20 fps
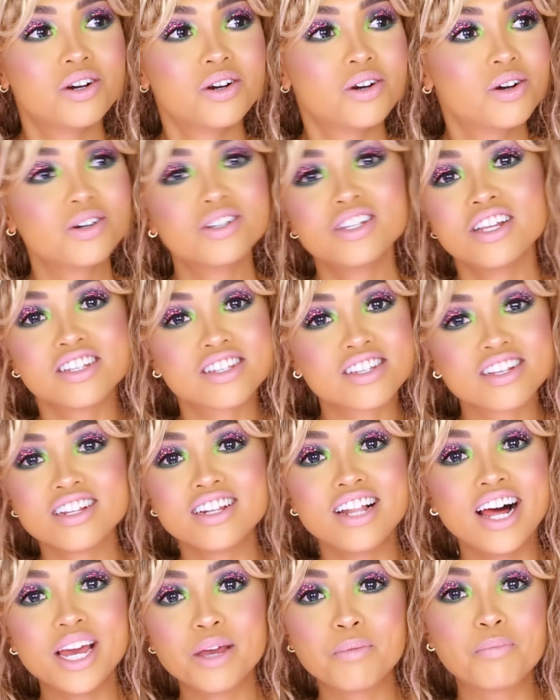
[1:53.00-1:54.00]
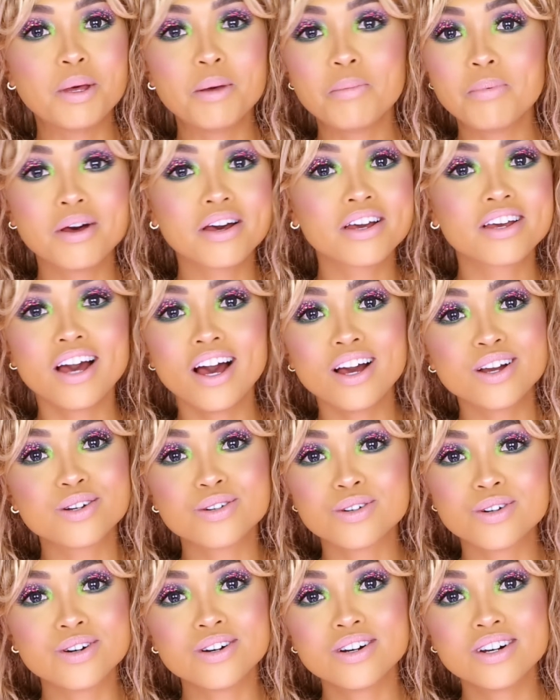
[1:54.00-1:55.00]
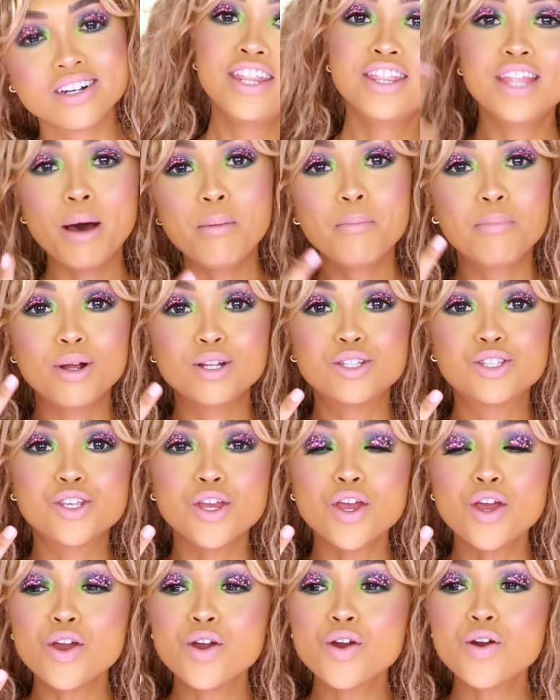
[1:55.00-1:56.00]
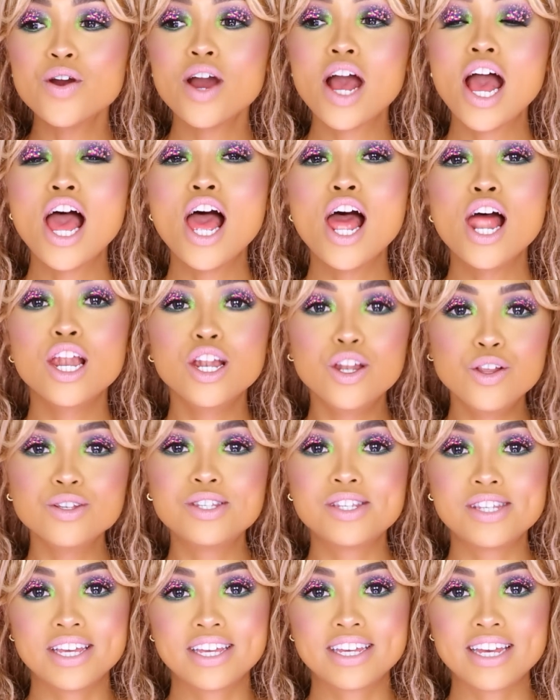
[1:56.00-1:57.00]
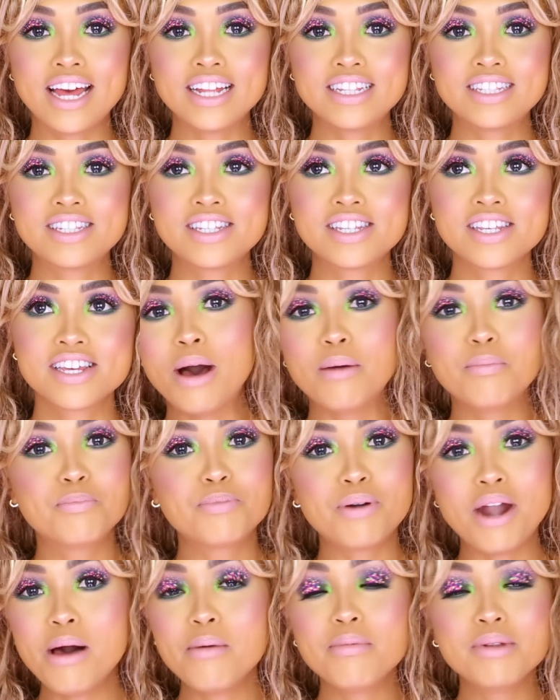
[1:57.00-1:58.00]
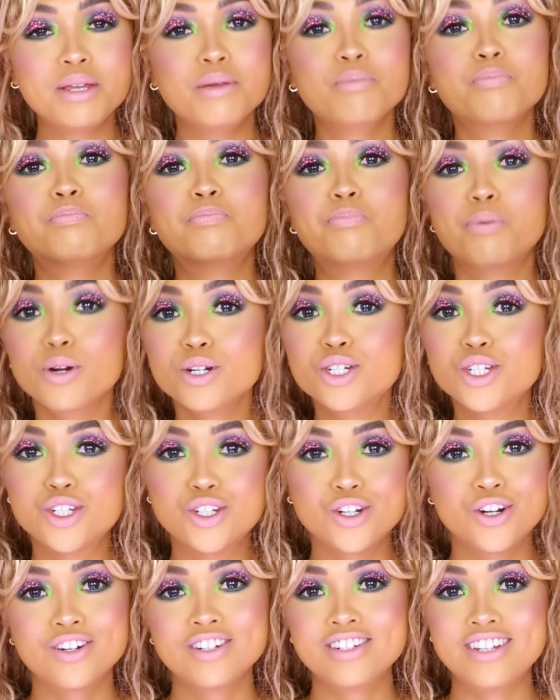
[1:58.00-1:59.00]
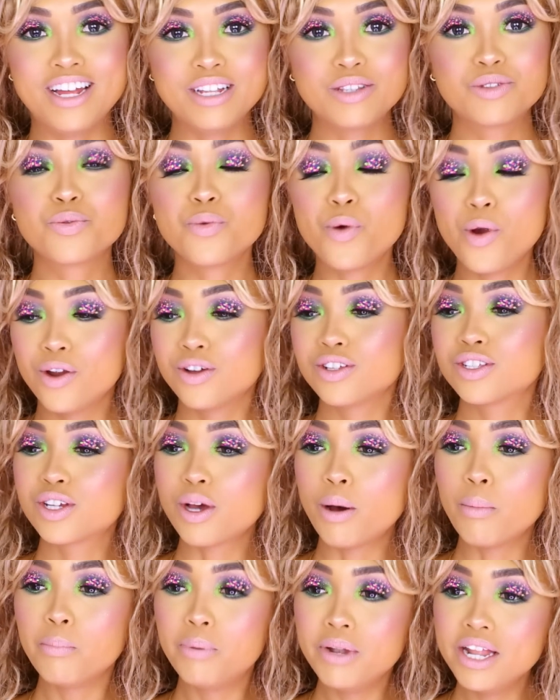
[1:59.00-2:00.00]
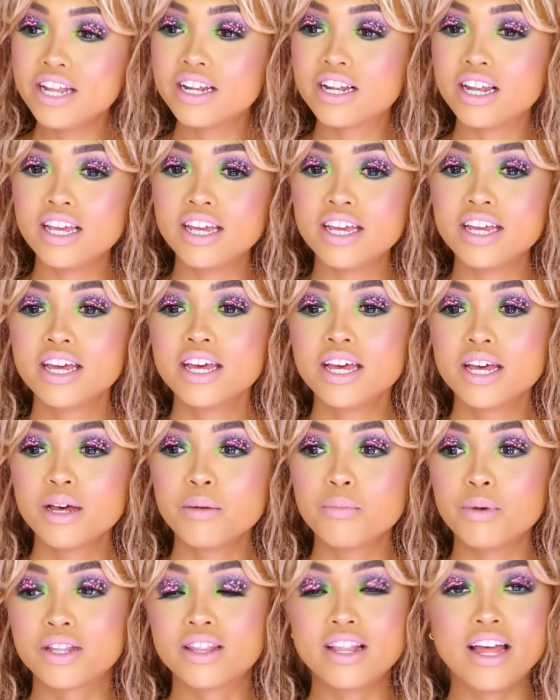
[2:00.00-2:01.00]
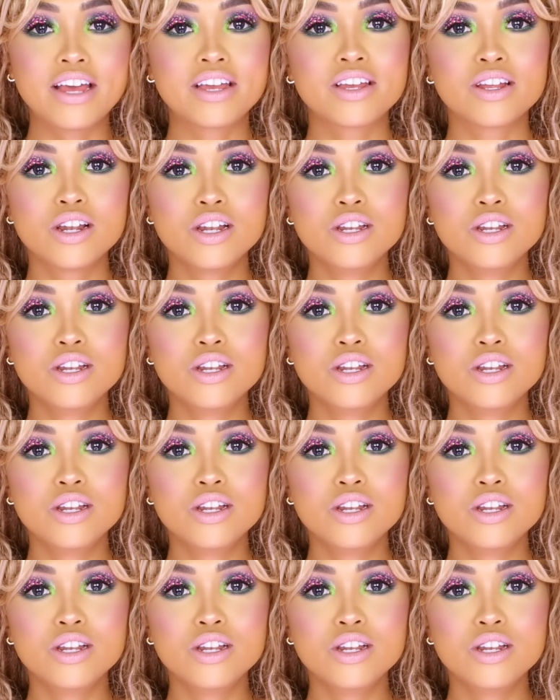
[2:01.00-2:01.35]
who doesn't like pakka? Number 2, lusekat. I probably butchered that word completely, but like